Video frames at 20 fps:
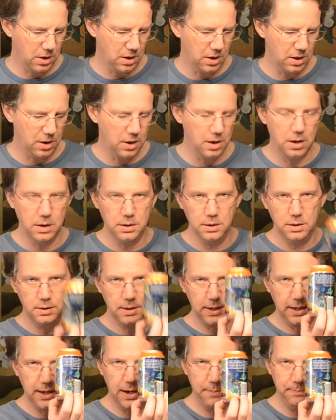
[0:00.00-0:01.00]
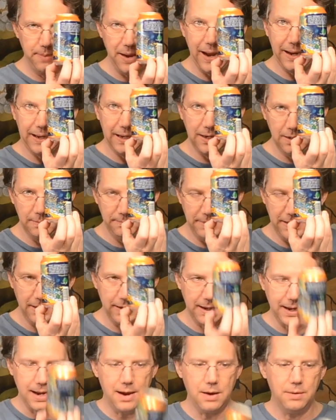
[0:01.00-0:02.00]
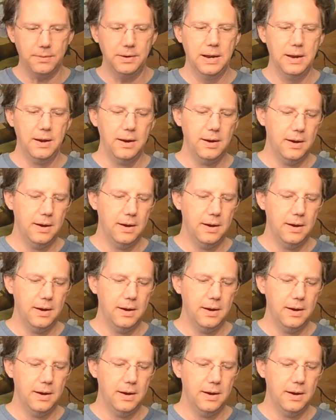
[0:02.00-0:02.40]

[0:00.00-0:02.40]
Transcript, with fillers: on the can pack in and pack out.